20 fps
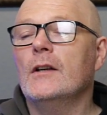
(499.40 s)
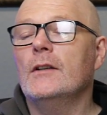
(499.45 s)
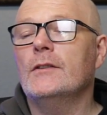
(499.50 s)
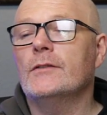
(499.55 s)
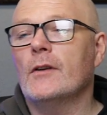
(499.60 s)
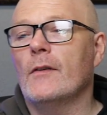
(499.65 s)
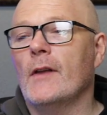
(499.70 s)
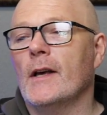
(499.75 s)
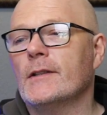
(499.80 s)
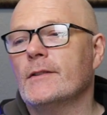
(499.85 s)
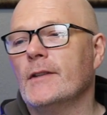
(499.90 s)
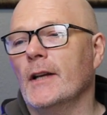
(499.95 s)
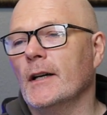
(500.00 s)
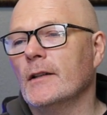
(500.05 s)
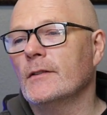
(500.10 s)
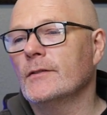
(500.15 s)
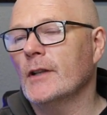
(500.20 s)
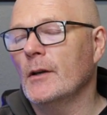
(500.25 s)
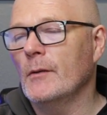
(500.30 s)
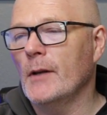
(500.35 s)
So that's
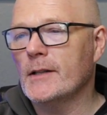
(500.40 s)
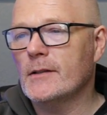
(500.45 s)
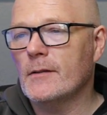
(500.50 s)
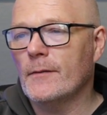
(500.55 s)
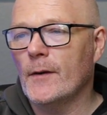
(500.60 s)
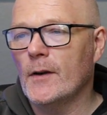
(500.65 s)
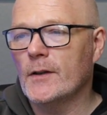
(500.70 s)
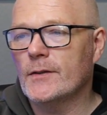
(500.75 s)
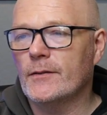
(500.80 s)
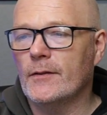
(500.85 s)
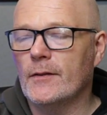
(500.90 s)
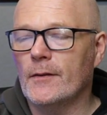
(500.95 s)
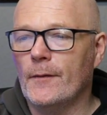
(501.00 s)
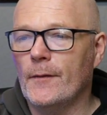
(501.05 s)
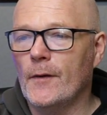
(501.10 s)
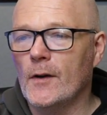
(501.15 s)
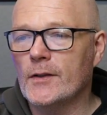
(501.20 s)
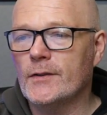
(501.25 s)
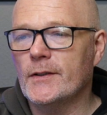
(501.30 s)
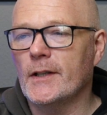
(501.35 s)
that. So there's the
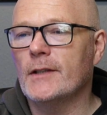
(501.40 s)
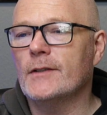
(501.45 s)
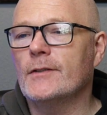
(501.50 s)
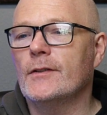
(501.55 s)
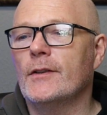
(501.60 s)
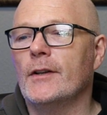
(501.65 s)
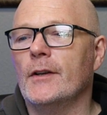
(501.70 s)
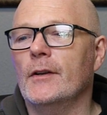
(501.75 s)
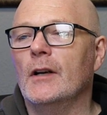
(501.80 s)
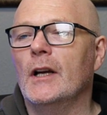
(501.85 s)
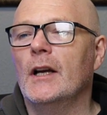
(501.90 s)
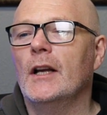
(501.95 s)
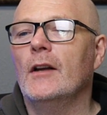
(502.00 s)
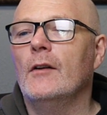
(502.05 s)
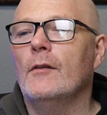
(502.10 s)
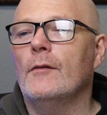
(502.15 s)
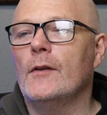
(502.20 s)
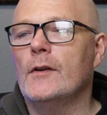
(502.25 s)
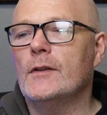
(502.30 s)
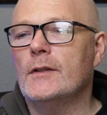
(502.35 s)
first things to do.
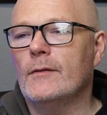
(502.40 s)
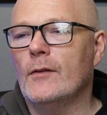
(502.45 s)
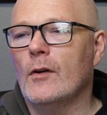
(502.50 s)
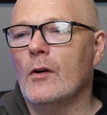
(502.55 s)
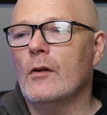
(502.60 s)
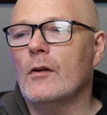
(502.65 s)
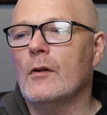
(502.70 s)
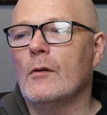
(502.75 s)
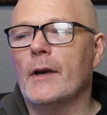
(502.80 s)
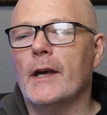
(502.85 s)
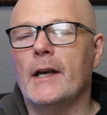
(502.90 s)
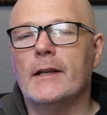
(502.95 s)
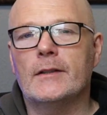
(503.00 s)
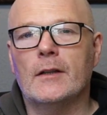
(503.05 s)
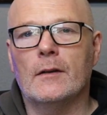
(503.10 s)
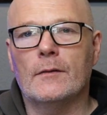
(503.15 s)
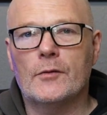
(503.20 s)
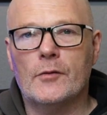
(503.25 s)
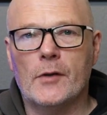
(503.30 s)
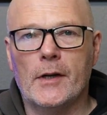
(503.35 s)
First of all, go and get
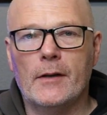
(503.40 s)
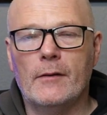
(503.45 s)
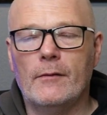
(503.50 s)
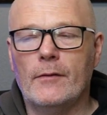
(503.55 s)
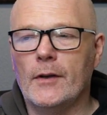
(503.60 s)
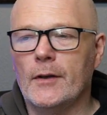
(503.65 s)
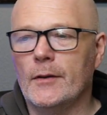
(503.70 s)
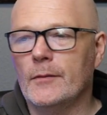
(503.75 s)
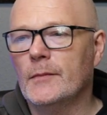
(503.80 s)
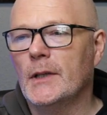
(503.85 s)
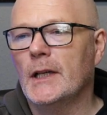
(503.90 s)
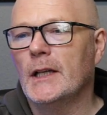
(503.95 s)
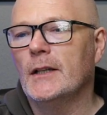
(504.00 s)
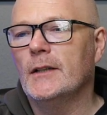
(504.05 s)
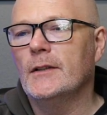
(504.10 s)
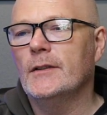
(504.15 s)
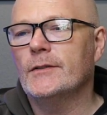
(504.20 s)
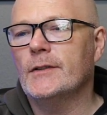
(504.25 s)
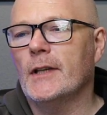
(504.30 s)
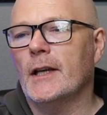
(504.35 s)
yourself TradingView.
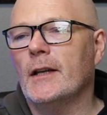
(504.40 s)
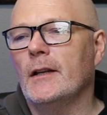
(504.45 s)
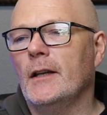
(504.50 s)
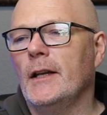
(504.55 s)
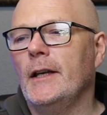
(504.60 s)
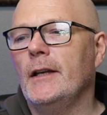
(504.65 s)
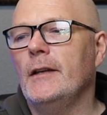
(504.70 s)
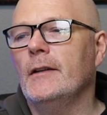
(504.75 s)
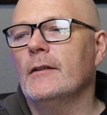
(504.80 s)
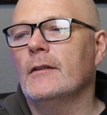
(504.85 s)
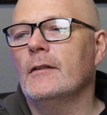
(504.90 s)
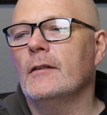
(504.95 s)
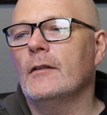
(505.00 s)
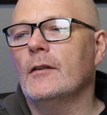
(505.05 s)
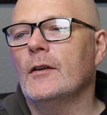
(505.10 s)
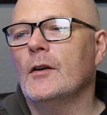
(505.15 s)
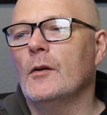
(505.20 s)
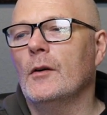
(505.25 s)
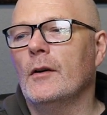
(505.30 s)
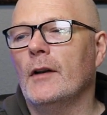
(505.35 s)
Secondly,
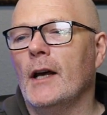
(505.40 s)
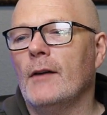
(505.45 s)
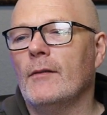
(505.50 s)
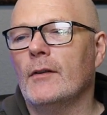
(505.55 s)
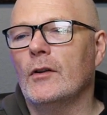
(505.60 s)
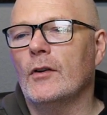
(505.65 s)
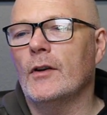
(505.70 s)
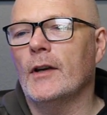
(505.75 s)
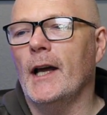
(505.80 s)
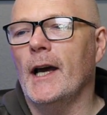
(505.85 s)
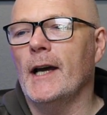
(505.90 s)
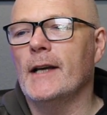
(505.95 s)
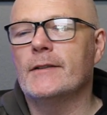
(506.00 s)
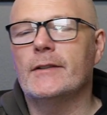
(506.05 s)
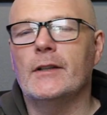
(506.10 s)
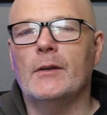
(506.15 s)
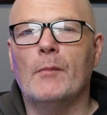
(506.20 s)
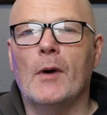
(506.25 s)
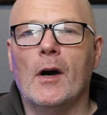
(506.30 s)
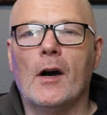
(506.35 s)
go and have a look at
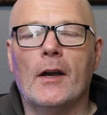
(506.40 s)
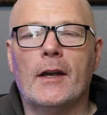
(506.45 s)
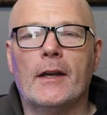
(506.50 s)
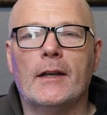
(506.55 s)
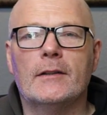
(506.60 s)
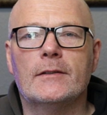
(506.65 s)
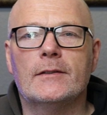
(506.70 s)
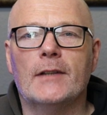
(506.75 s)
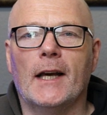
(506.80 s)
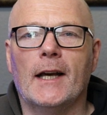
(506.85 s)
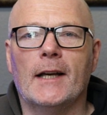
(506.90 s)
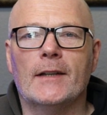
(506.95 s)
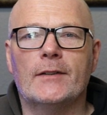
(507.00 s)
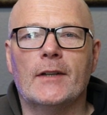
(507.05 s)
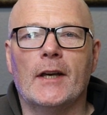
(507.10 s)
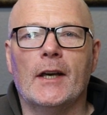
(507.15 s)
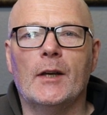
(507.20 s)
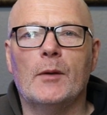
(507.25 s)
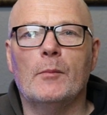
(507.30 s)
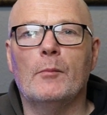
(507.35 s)
IC Markets as
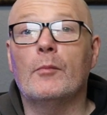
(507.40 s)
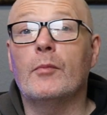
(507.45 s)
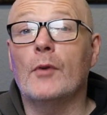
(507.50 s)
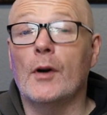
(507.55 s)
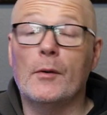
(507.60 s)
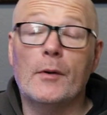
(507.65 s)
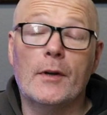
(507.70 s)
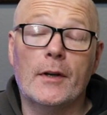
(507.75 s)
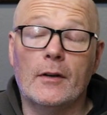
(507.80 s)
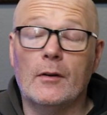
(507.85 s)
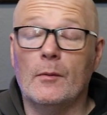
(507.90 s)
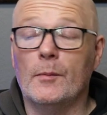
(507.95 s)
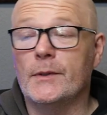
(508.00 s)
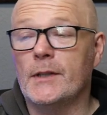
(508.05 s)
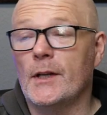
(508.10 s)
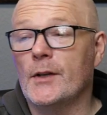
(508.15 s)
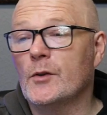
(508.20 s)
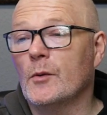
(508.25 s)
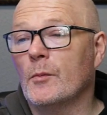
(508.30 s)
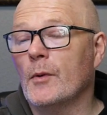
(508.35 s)
a broker or
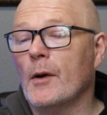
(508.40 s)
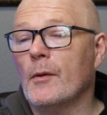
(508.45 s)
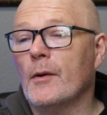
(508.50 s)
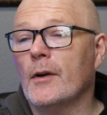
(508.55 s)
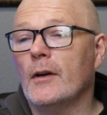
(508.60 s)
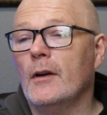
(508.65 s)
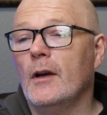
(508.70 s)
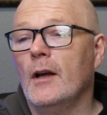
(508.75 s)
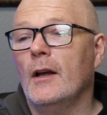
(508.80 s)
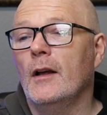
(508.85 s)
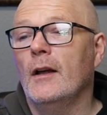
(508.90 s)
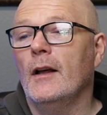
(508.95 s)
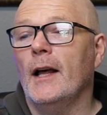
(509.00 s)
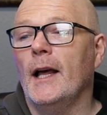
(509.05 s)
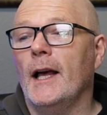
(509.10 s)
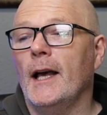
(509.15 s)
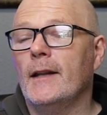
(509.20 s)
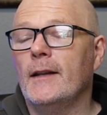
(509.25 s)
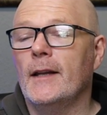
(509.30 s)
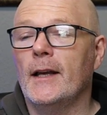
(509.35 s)
potential broker,
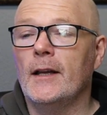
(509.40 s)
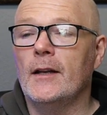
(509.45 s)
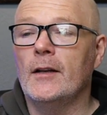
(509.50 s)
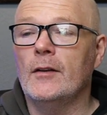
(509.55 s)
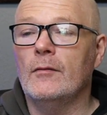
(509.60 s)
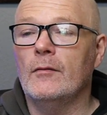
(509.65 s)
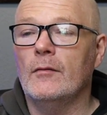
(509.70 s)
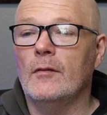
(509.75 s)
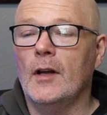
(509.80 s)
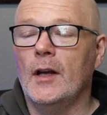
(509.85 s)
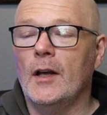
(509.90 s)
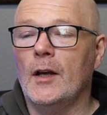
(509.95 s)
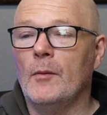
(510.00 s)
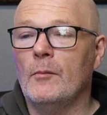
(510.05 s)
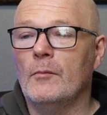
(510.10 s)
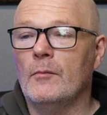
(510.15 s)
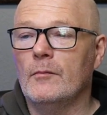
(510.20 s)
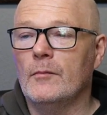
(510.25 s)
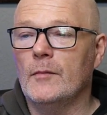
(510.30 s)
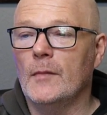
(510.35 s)
and then
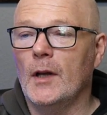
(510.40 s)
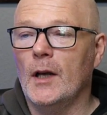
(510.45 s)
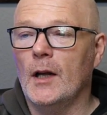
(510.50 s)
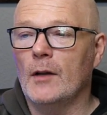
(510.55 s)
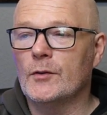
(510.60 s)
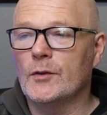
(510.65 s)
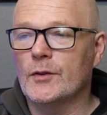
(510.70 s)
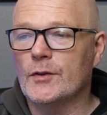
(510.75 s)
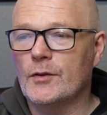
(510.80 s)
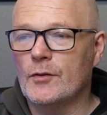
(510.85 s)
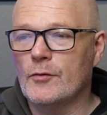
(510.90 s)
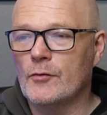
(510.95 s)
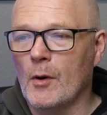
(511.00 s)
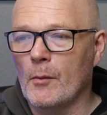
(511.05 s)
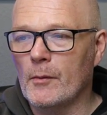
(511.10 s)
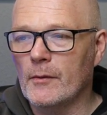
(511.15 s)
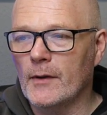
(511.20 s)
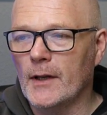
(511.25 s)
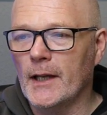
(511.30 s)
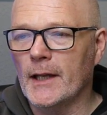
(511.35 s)
I'll just
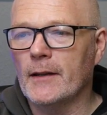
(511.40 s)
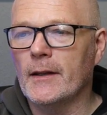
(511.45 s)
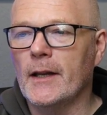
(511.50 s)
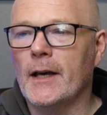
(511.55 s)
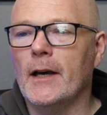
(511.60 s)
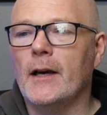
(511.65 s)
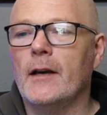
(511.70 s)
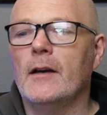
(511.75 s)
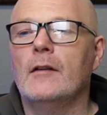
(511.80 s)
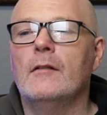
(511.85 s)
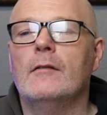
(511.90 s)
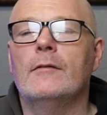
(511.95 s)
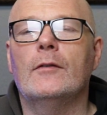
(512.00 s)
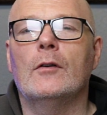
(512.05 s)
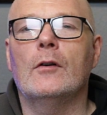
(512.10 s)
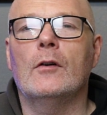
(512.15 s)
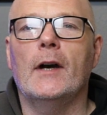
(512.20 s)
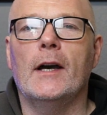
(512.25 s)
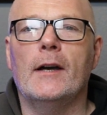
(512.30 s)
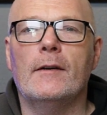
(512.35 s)
drop you the link there
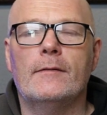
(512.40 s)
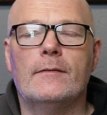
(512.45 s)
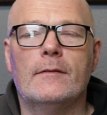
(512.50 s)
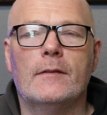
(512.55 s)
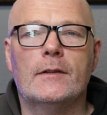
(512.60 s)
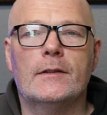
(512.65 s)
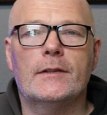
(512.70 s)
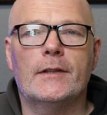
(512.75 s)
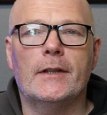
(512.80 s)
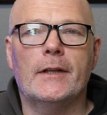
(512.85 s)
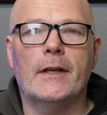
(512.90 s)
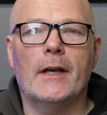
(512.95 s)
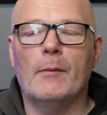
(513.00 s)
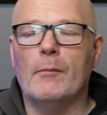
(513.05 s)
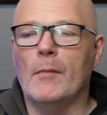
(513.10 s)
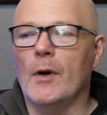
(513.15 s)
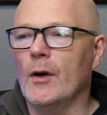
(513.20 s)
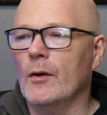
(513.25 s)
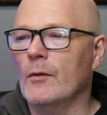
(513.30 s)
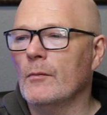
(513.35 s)
for
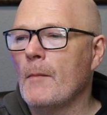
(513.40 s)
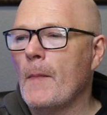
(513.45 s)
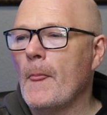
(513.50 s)
FTMO.